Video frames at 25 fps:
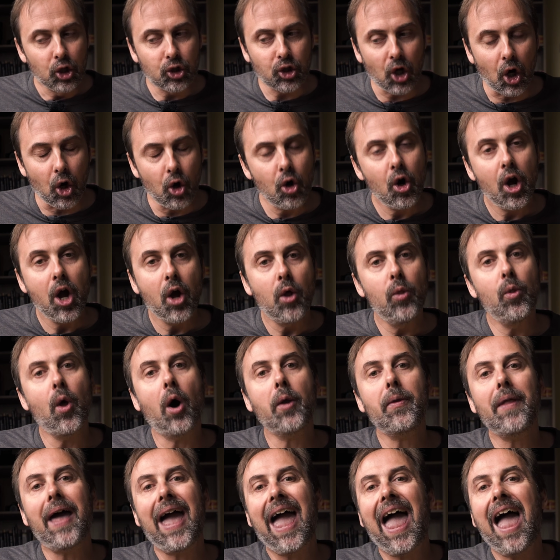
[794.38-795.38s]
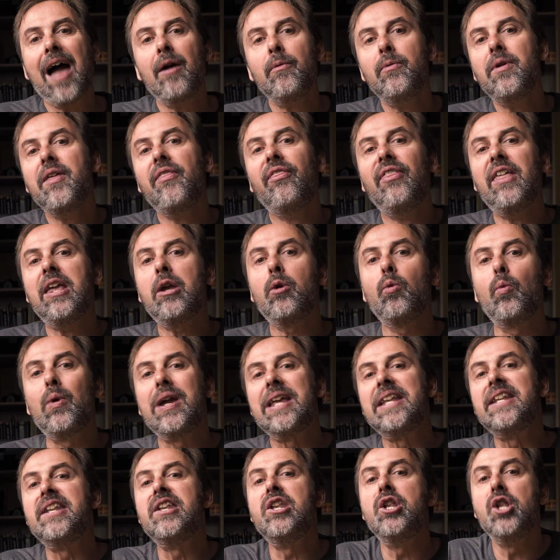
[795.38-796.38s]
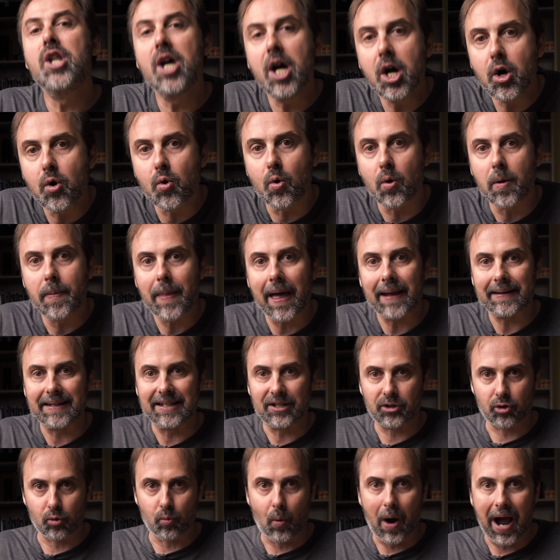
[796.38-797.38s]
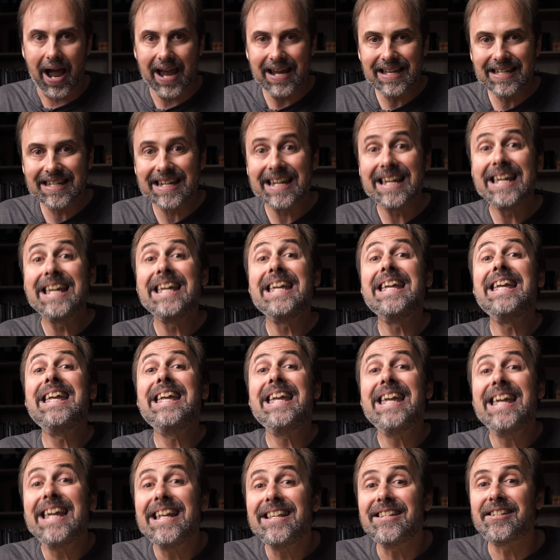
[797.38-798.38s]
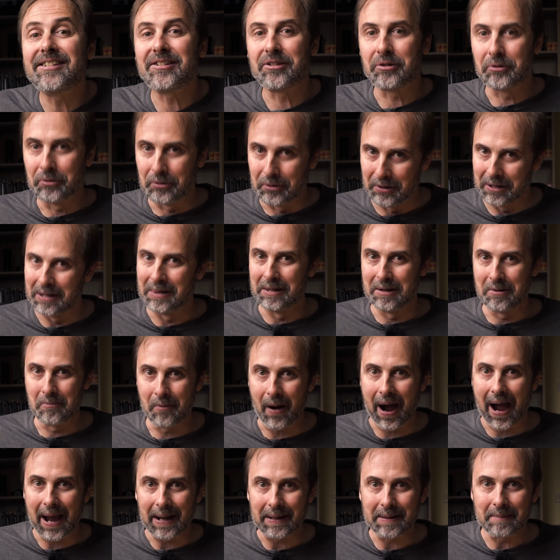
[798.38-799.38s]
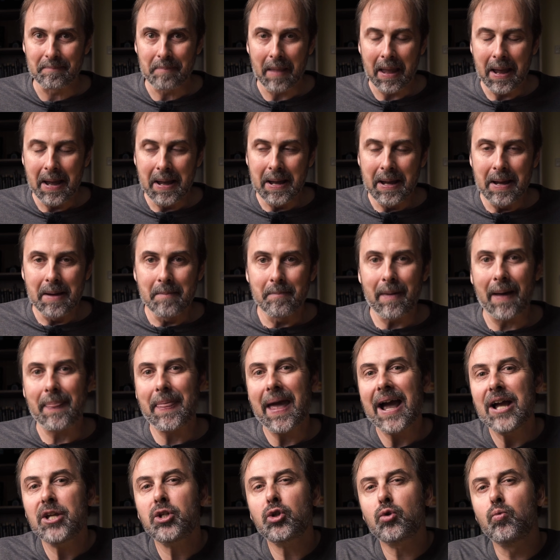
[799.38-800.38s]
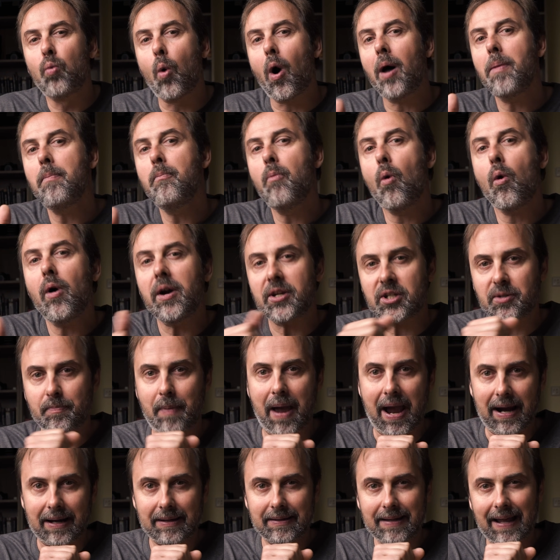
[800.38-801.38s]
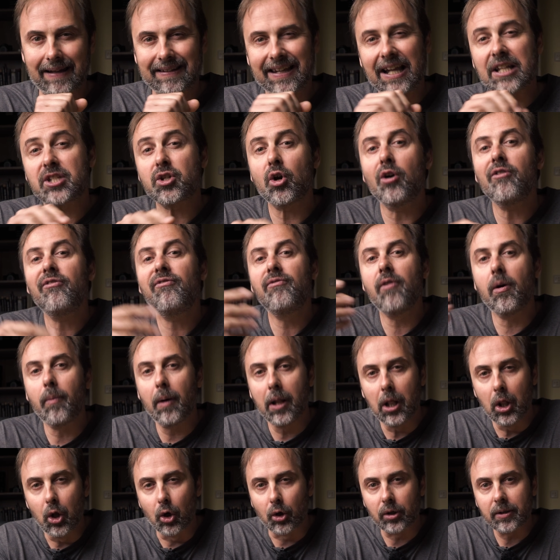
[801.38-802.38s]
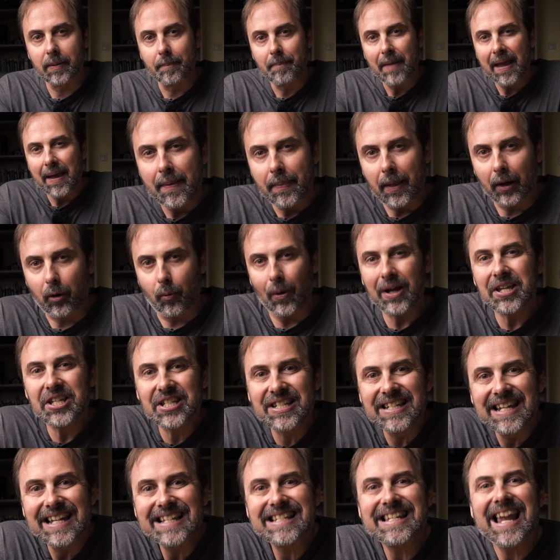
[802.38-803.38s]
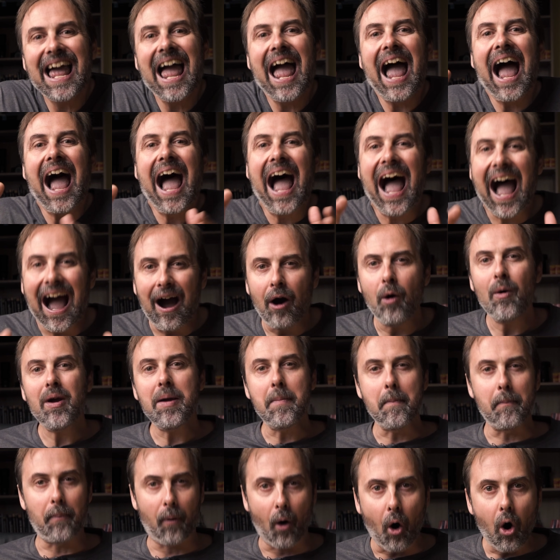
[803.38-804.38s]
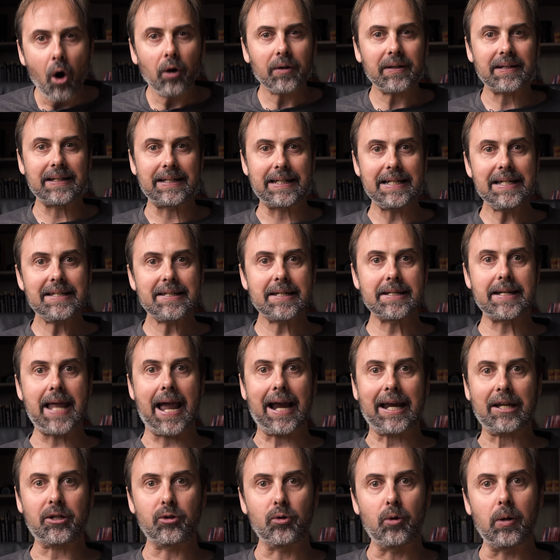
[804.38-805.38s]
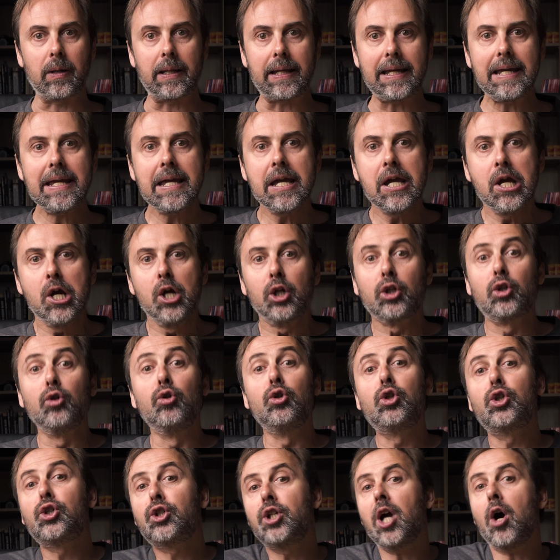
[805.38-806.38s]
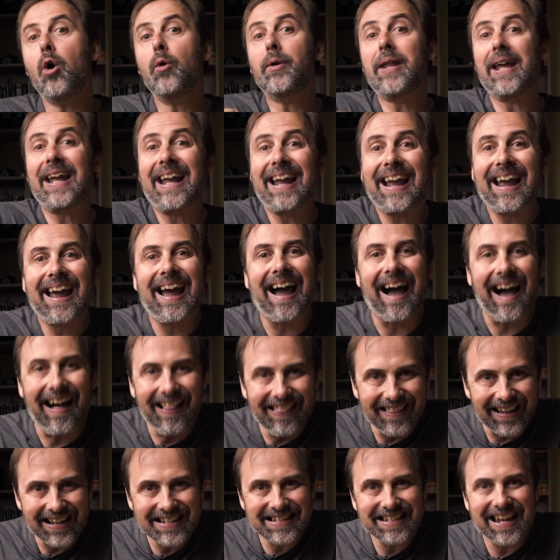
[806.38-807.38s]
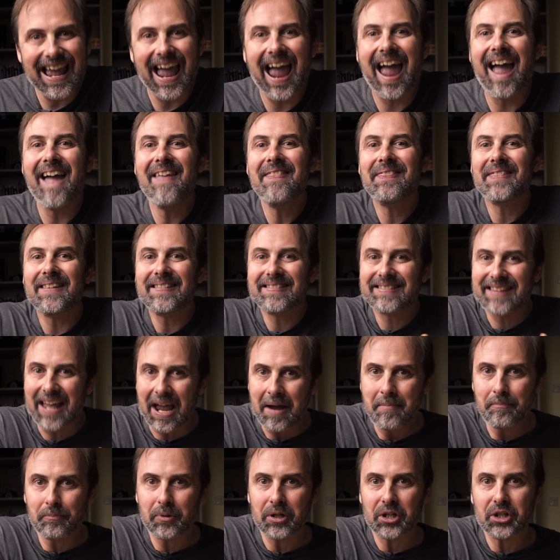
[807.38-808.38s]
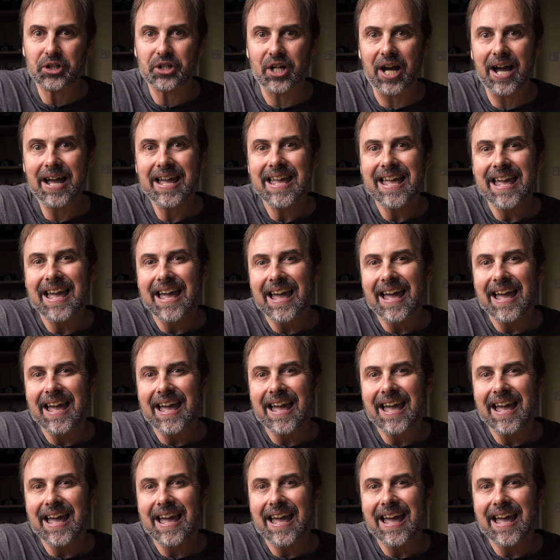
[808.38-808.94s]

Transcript: So not everything we know that is white is really white. But there is one more aspect that gets often overlooked. The question is, how important is it actually to show the colors and the temperature